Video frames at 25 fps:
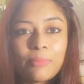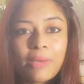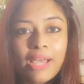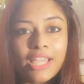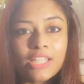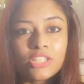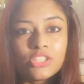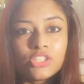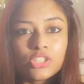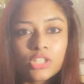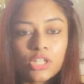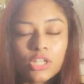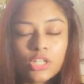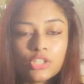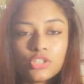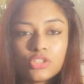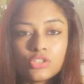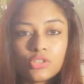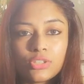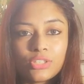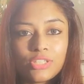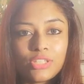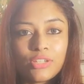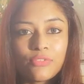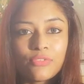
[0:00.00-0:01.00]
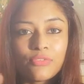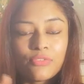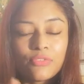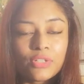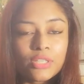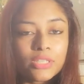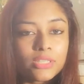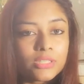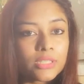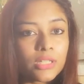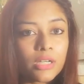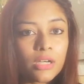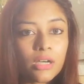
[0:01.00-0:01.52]
pie charts or
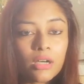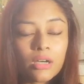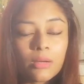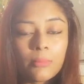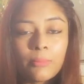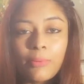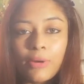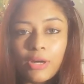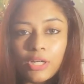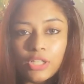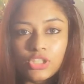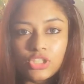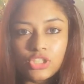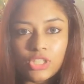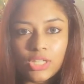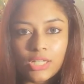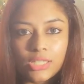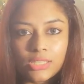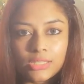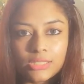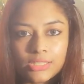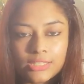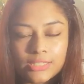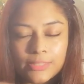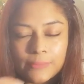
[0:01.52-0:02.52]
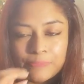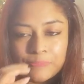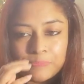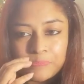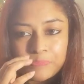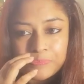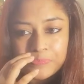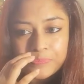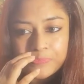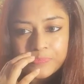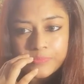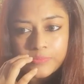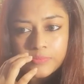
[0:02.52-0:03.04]
different bar charts,
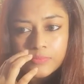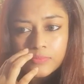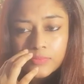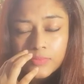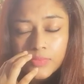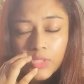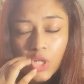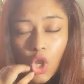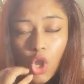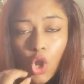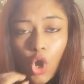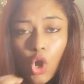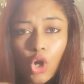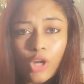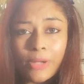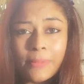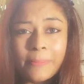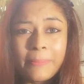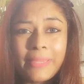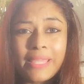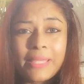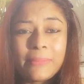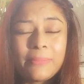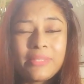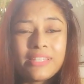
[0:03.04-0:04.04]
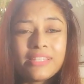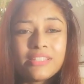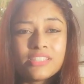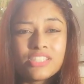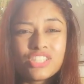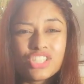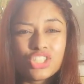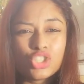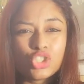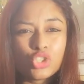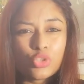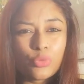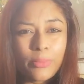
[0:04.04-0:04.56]
or maybe the
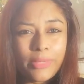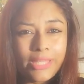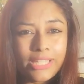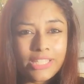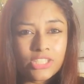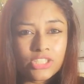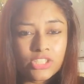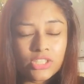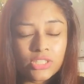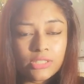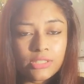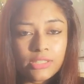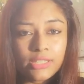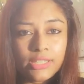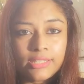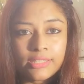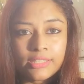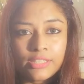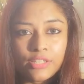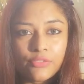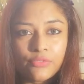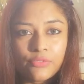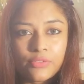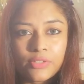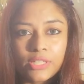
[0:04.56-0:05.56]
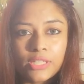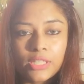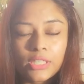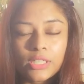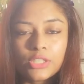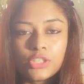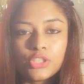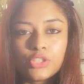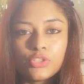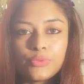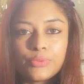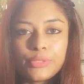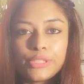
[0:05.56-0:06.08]
situation in different
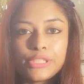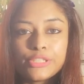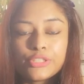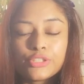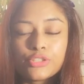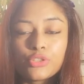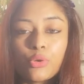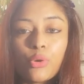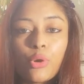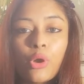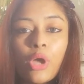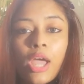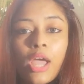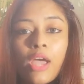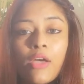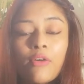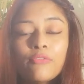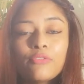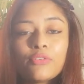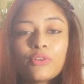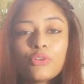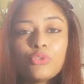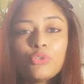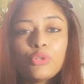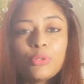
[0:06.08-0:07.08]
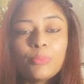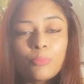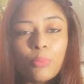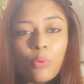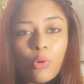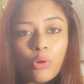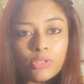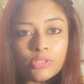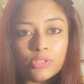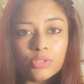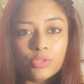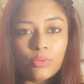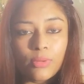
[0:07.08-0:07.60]
countries. So for
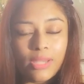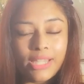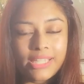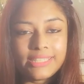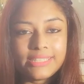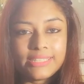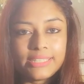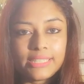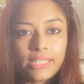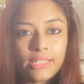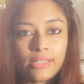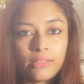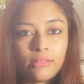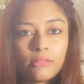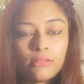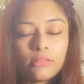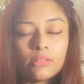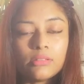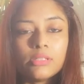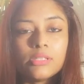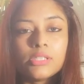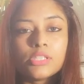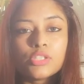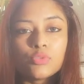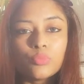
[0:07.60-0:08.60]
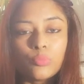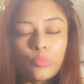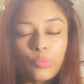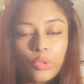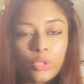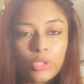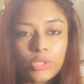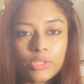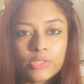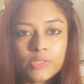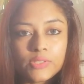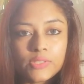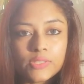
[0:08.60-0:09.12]
report writing, these 3
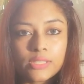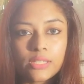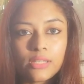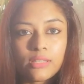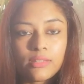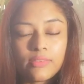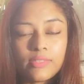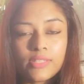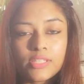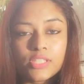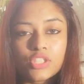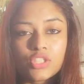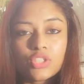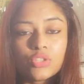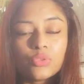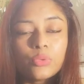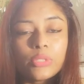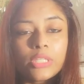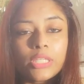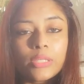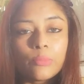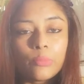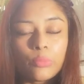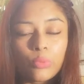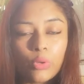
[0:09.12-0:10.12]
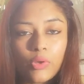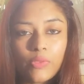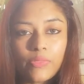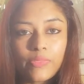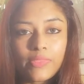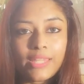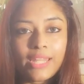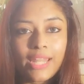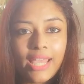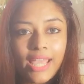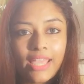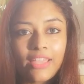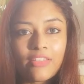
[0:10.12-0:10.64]
words
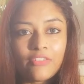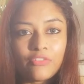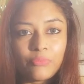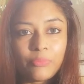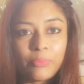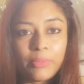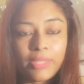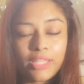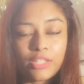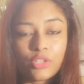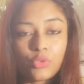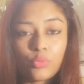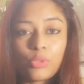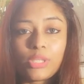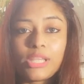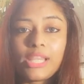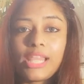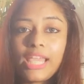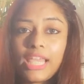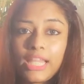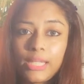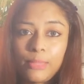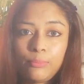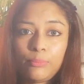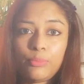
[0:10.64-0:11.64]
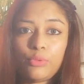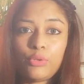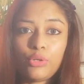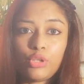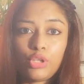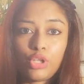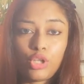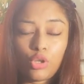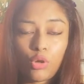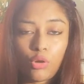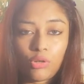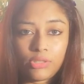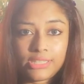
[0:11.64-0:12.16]
that I have picked will help you a
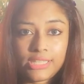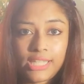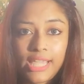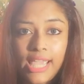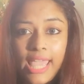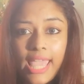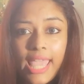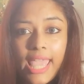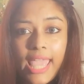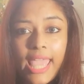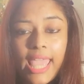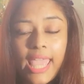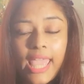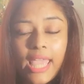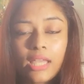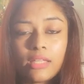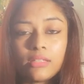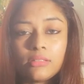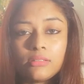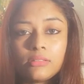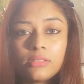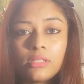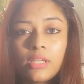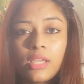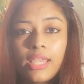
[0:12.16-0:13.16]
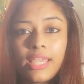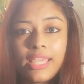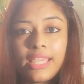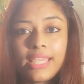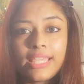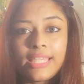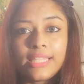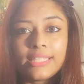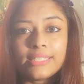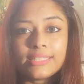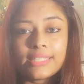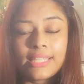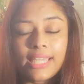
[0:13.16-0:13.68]
lot, and
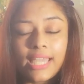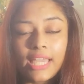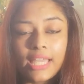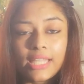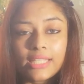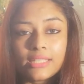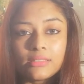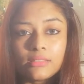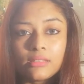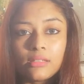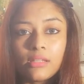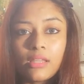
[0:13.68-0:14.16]
it can